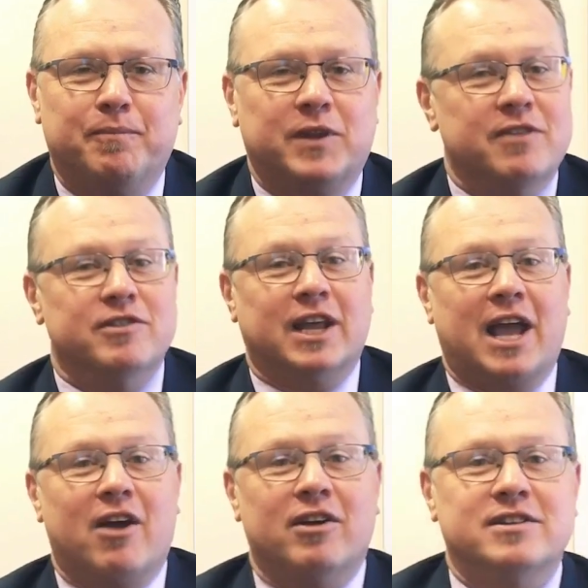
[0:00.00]
given the
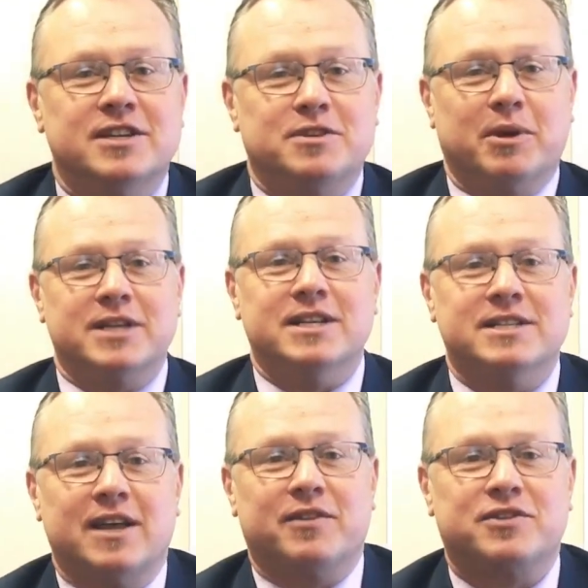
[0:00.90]
current situation in
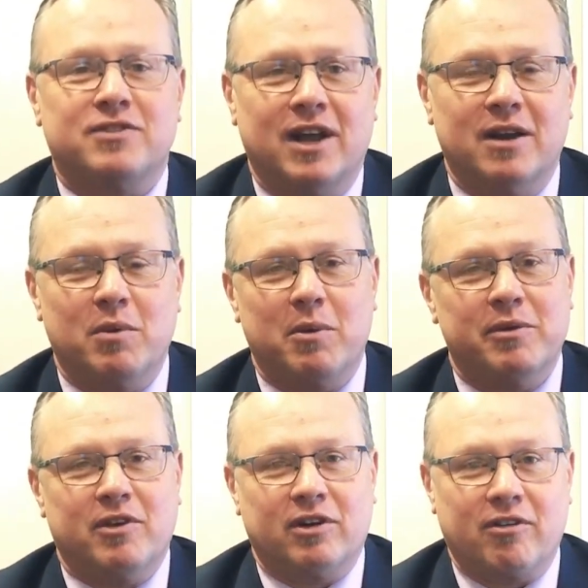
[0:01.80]
South Australia where
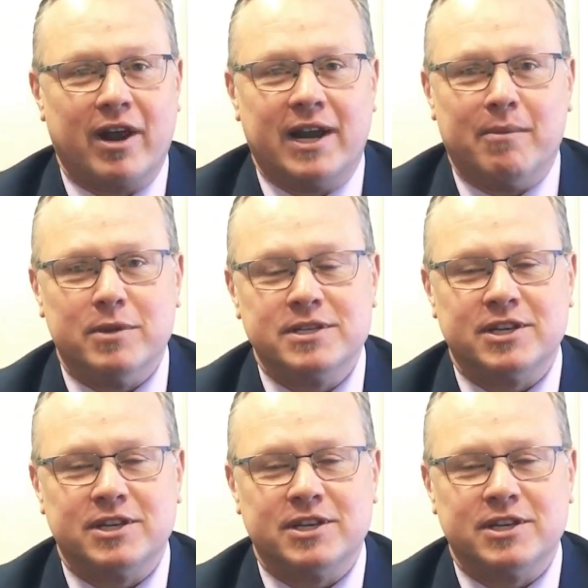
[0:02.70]
we've got great numbers.